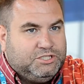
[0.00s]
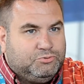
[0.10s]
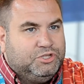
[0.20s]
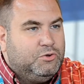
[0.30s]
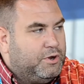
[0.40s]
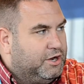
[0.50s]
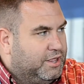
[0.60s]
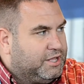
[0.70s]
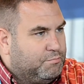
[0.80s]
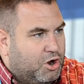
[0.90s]
really where
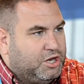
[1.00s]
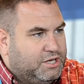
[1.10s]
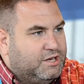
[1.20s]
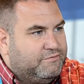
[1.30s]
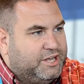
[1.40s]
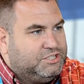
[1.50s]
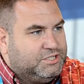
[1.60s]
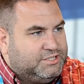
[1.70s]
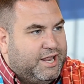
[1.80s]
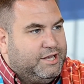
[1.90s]
marketing innovation
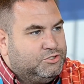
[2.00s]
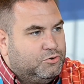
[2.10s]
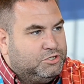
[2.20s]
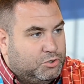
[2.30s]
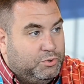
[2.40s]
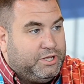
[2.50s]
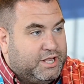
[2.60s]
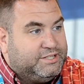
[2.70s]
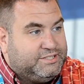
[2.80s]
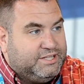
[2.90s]
is heading towards? Are we
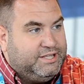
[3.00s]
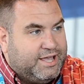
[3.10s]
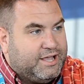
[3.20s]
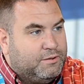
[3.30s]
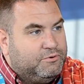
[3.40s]
going to see that come